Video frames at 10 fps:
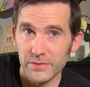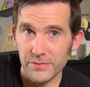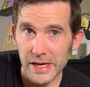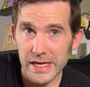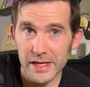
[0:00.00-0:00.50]

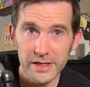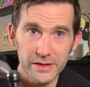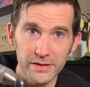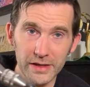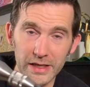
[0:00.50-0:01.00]

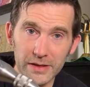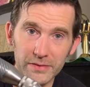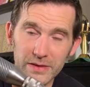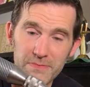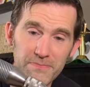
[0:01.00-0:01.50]
rated, the
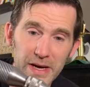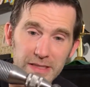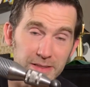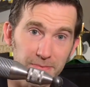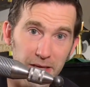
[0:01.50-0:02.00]

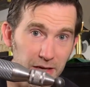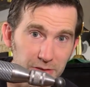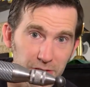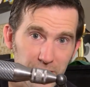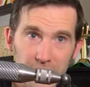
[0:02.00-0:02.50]
best piano
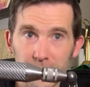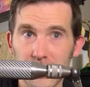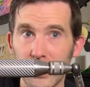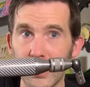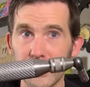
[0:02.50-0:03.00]
tuning hammer
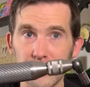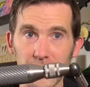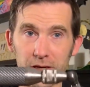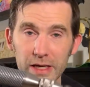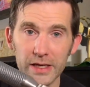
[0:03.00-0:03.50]
on the
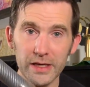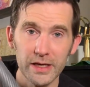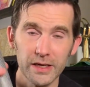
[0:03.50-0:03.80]
market,